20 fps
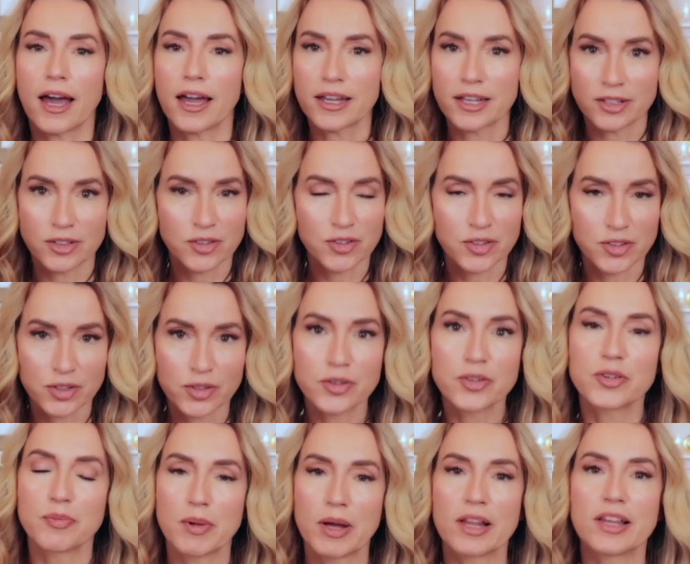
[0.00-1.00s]
I can still
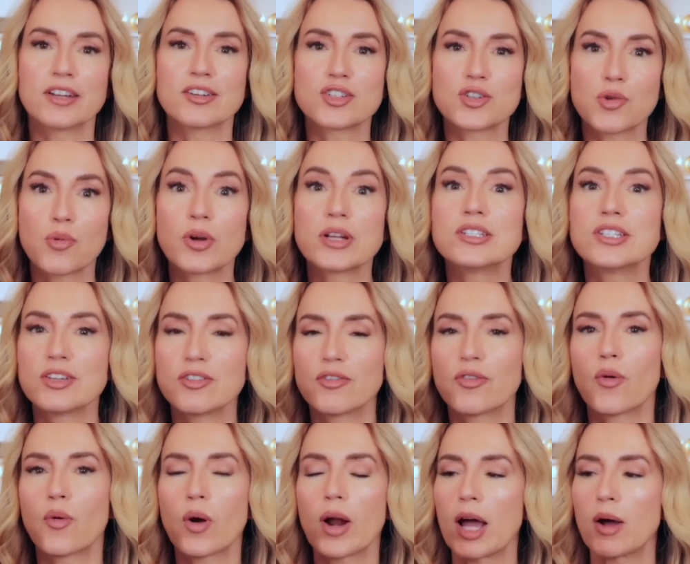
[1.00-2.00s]
smell it
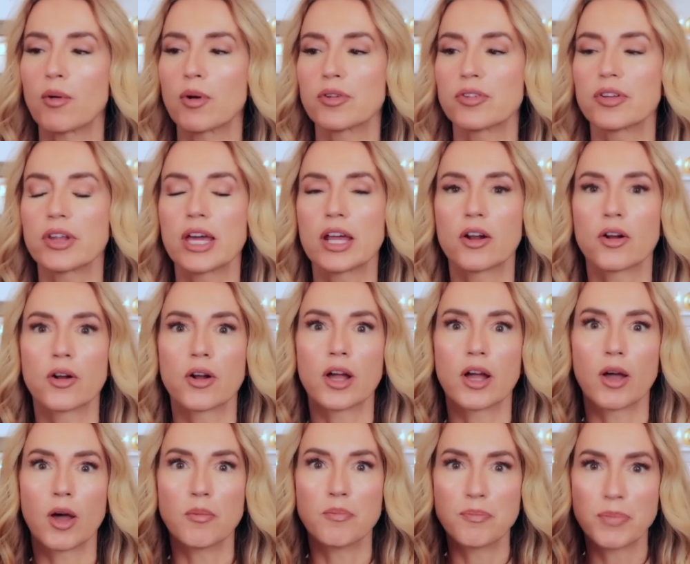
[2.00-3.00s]
24 hours later,
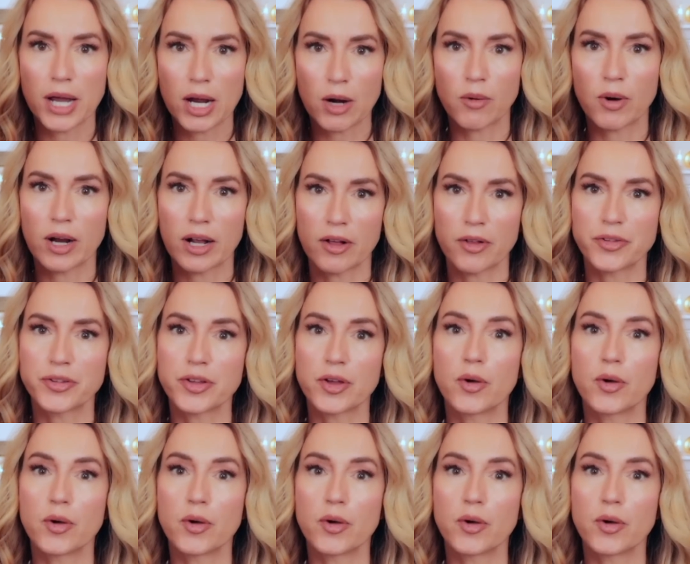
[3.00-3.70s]
a powerhouse.